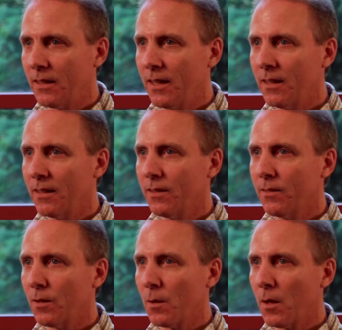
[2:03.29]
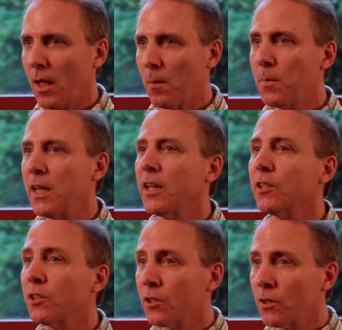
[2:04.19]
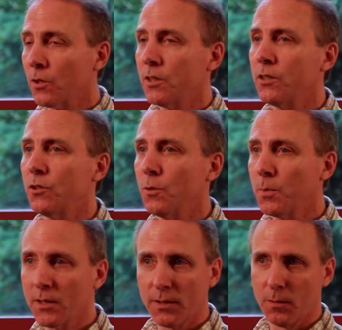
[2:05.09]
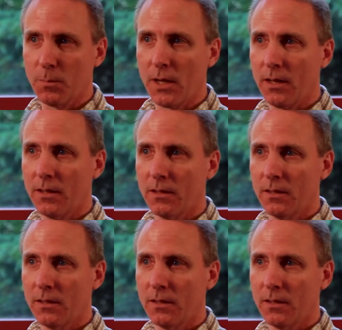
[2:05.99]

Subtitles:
it is being encouraged to participate,